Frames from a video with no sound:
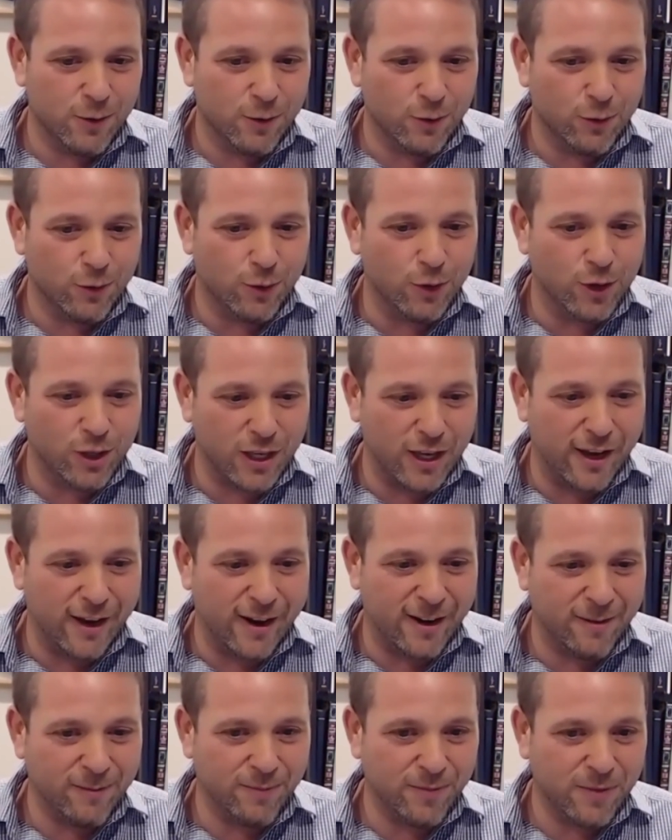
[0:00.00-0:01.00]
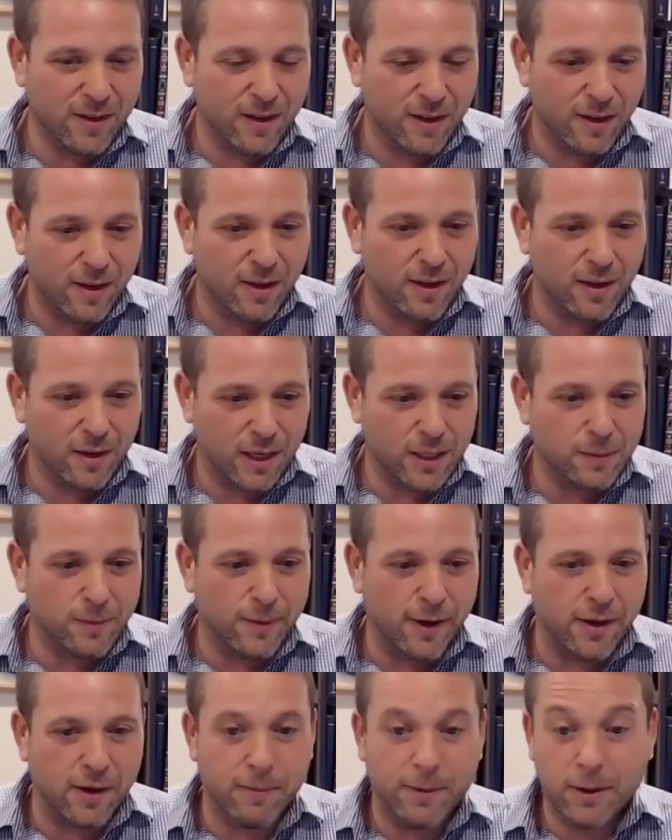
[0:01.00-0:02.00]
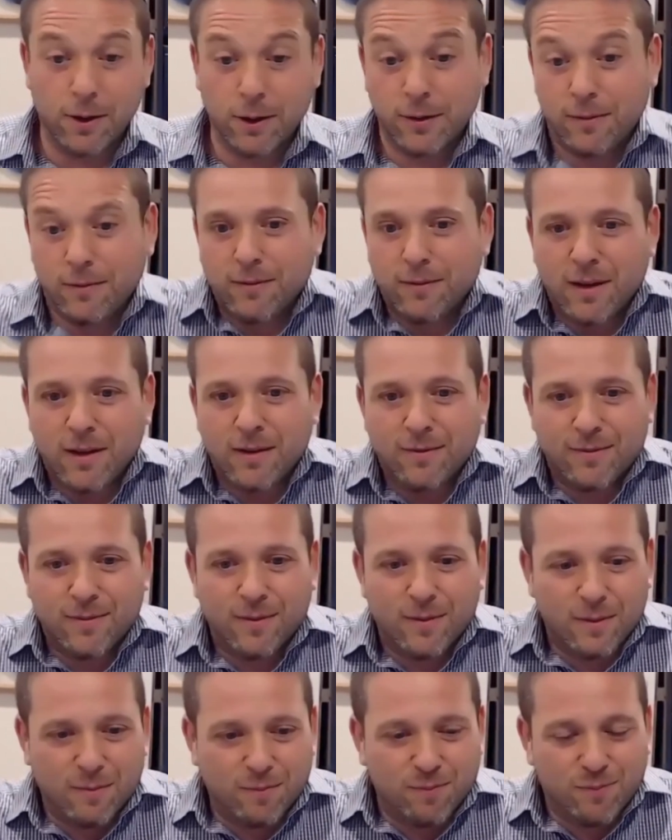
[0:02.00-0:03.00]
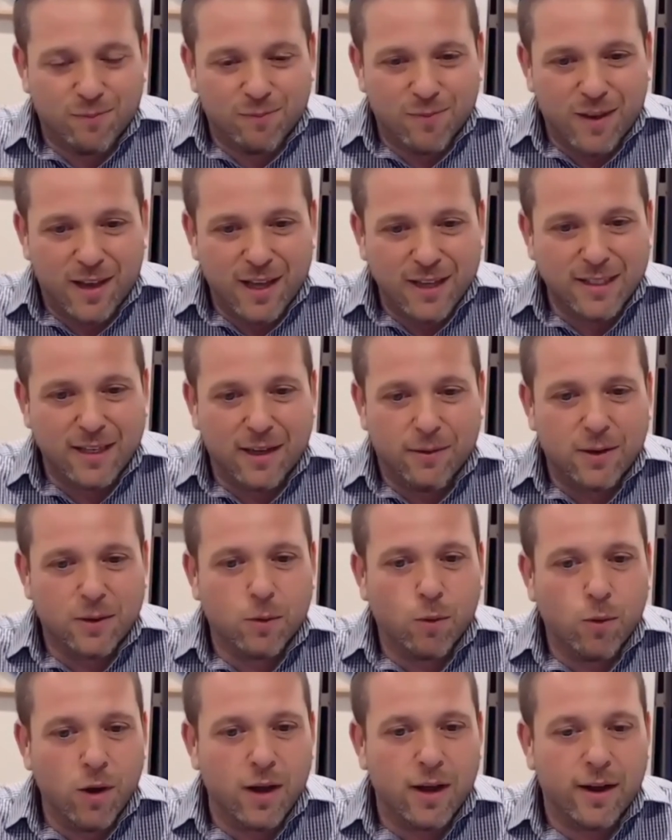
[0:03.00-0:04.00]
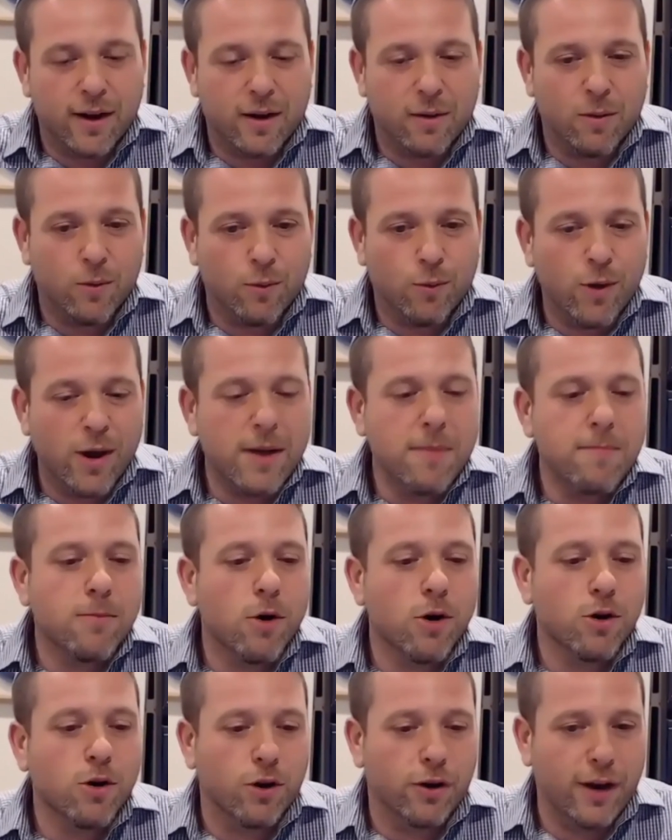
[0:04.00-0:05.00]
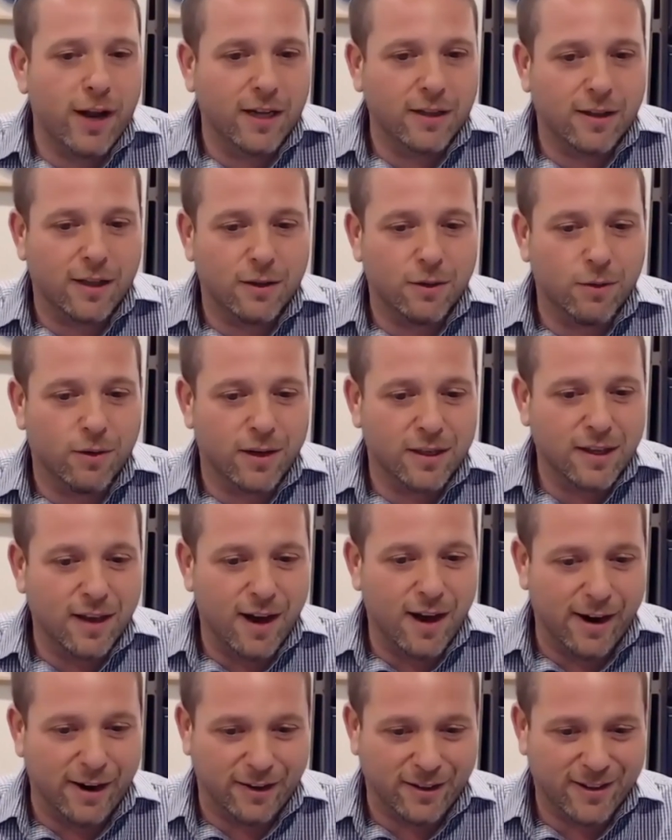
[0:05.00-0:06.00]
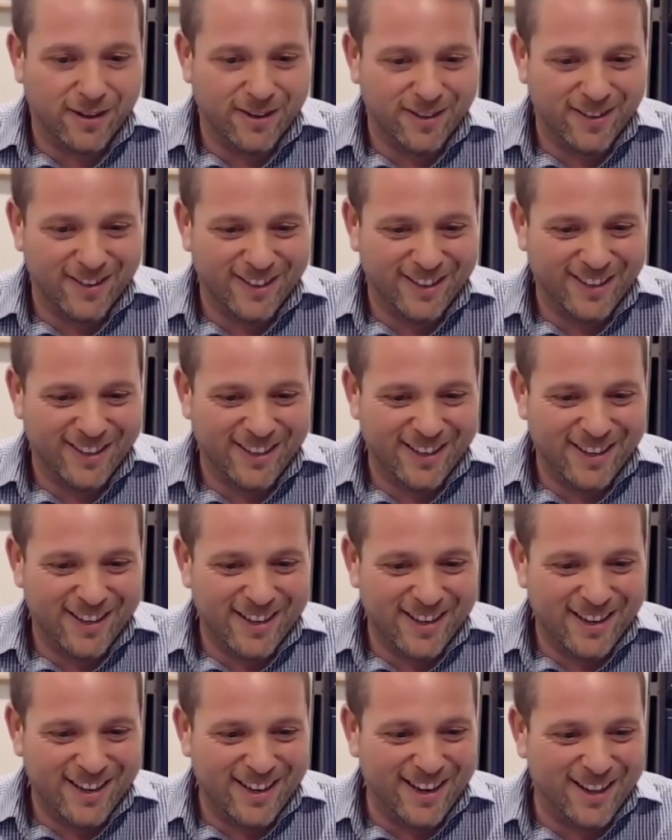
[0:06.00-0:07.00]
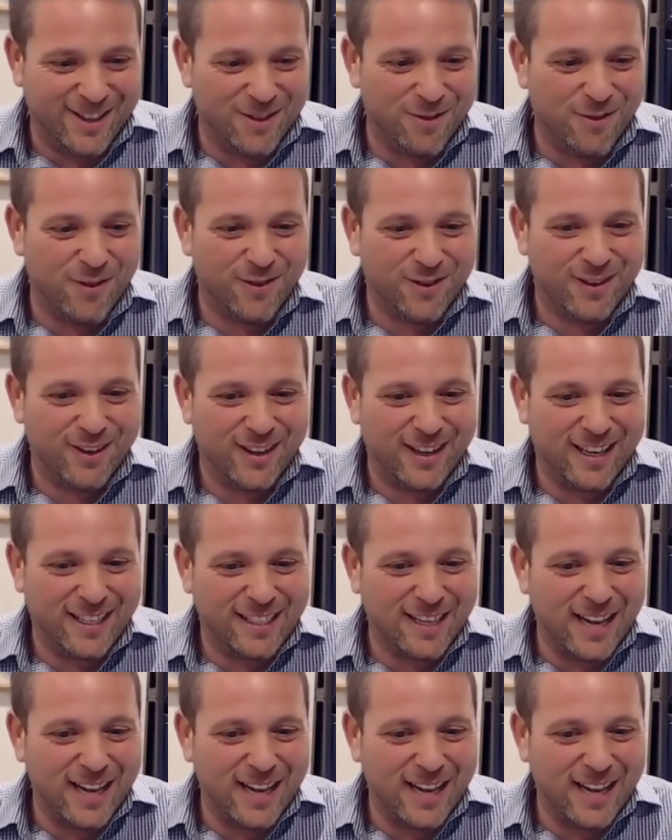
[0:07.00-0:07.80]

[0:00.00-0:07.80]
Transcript: to seeing his brother, because Esau is way more connected to his heart and to his